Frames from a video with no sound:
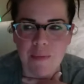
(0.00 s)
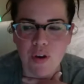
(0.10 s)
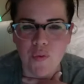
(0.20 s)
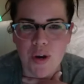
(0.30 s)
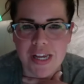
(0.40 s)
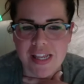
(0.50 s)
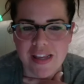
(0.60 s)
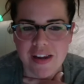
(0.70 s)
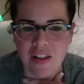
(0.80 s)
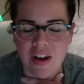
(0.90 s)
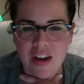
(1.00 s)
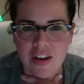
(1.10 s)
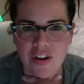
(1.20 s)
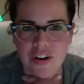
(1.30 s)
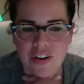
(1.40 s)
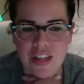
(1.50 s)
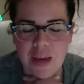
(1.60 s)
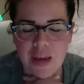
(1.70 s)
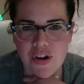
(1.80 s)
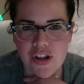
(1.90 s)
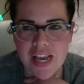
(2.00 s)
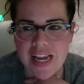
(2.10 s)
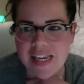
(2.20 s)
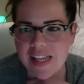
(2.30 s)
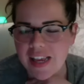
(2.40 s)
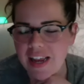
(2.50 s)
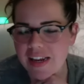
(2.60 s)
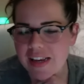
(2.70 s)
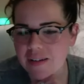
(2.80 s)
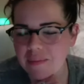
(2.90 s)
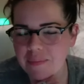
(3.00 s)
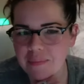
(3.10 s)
your voice is still on. Your camera just got disconnected.